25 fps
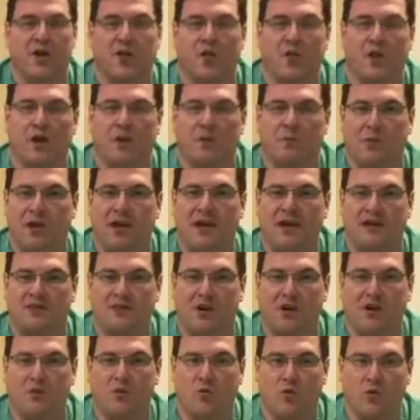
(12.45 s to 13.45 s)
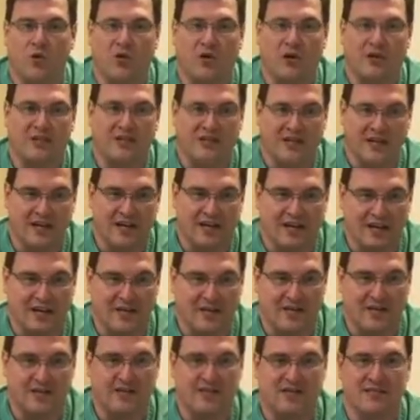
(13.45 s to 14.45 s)
What a plantar wart
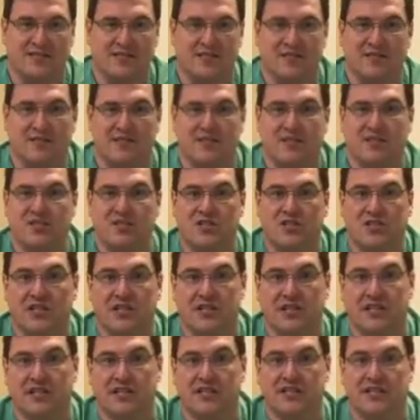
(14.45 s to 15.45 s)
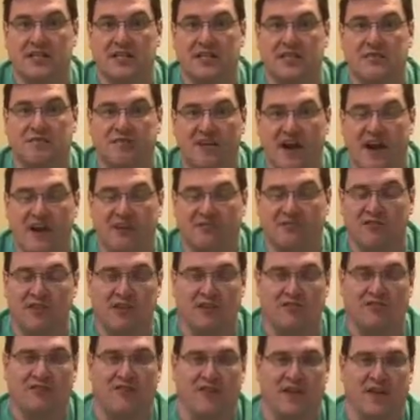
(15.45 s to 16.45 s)
is essentially it's a
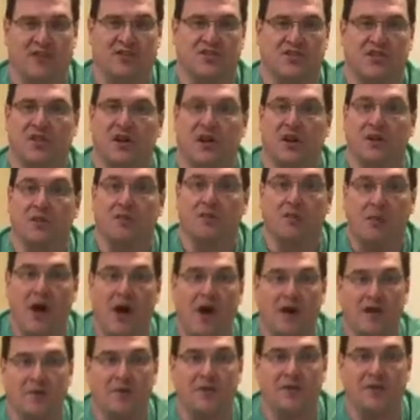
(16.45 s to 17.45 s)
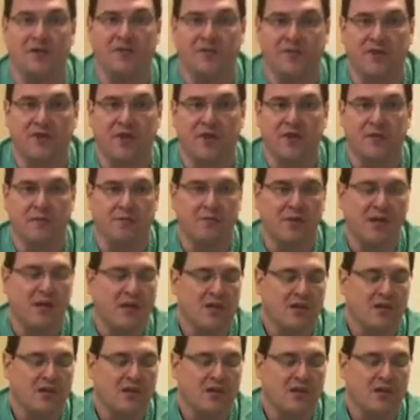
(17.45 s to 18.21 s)
viral infection on the bottom of the foot.